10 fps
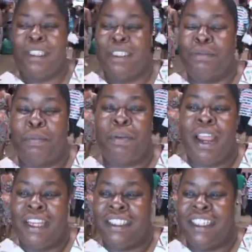pleased with
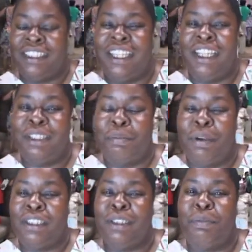Project Chance.
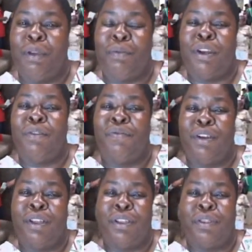Pressure's been with them
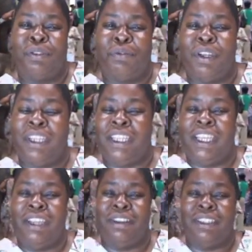for three
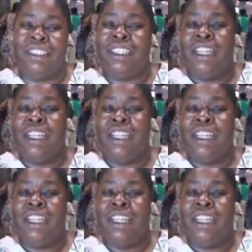years,